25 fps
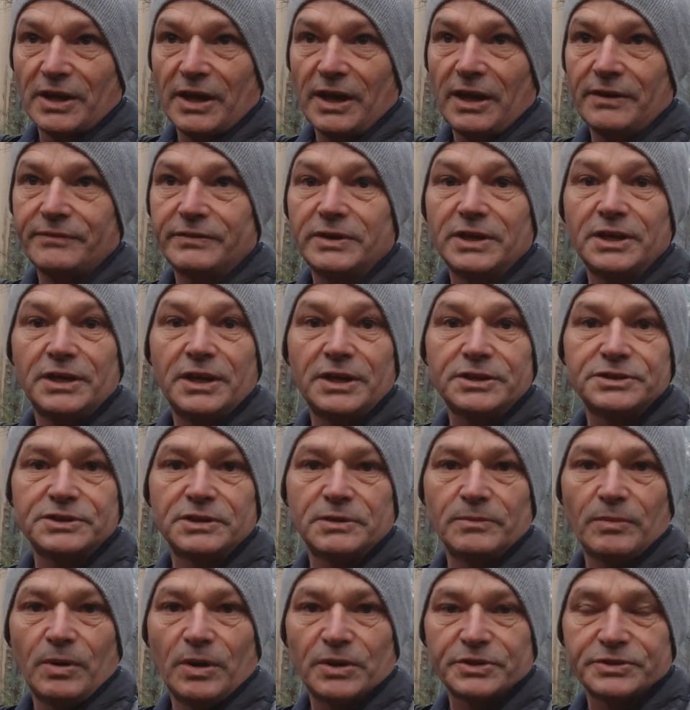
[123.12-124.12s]
that I have in the
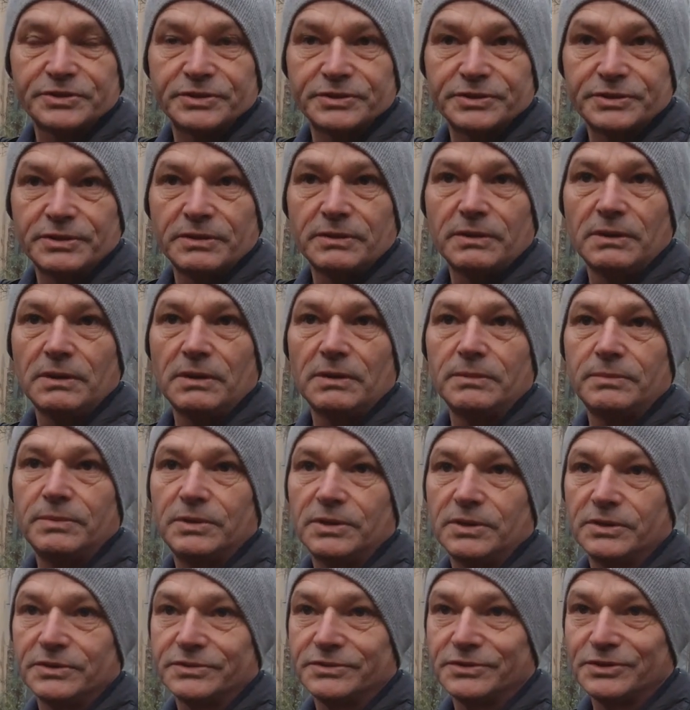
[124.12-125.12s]
nesting boxes,
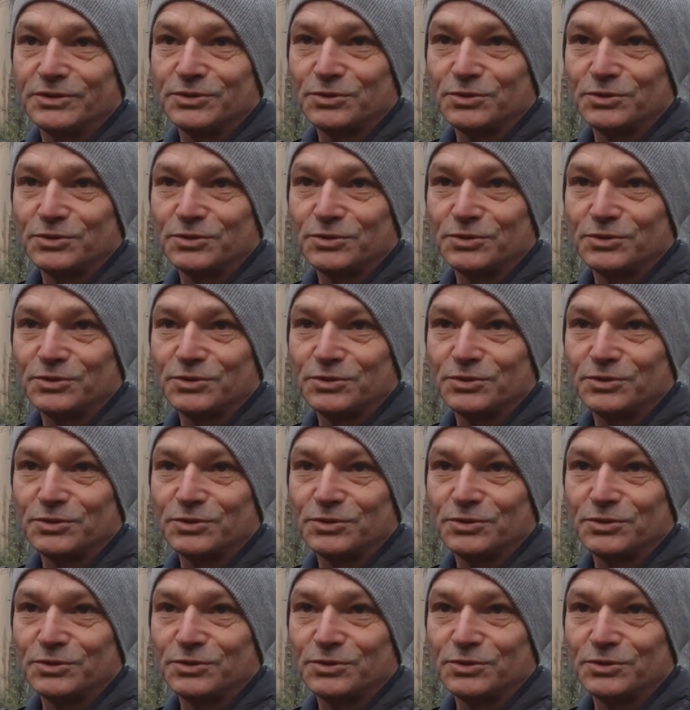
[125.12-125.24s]
because